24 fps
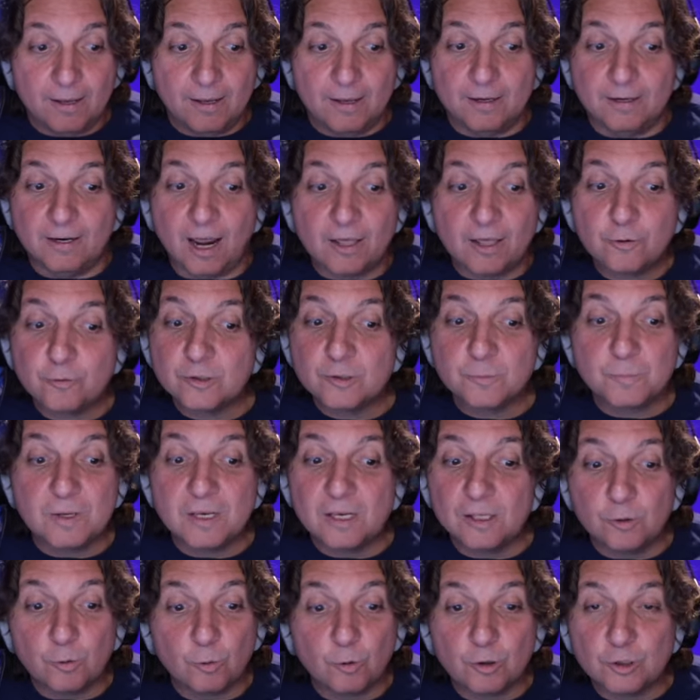Neither is
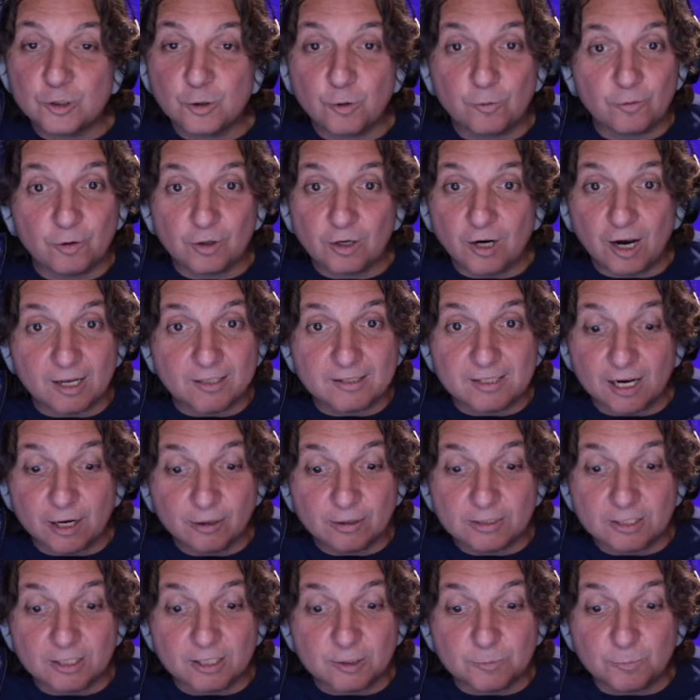being lords over God's
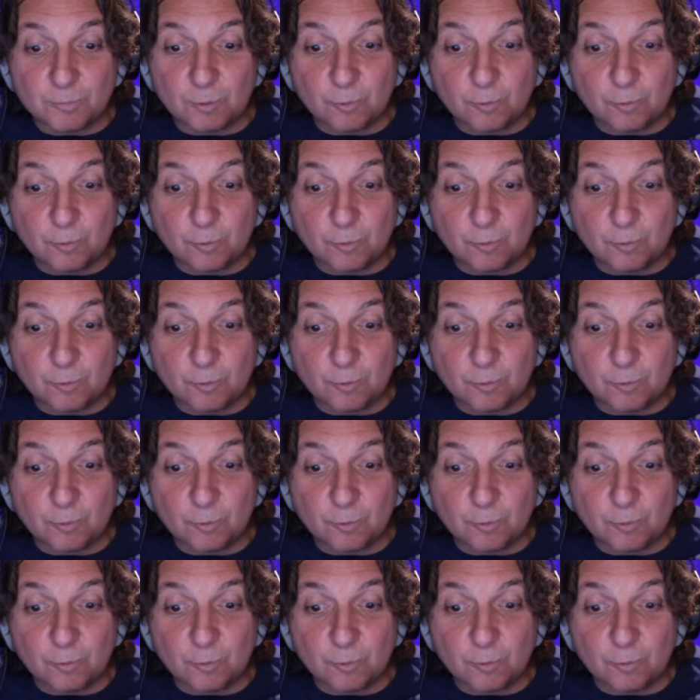heritage,